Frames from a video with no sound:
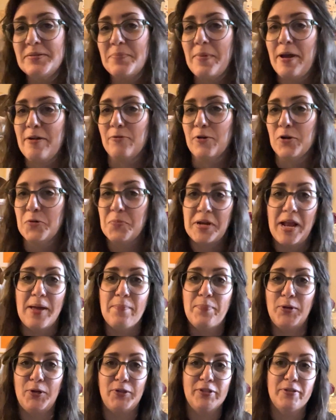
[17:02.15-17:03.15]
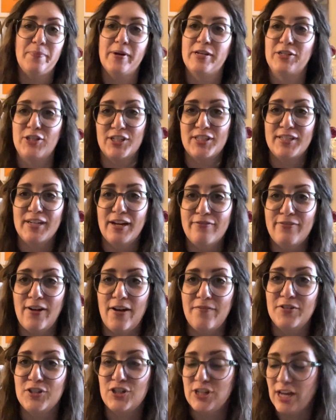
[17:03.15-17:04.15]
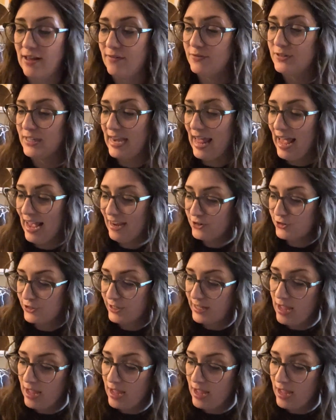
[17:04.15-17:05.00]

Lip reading: my room and I pulled a bunch of stuff off the shelves, and actually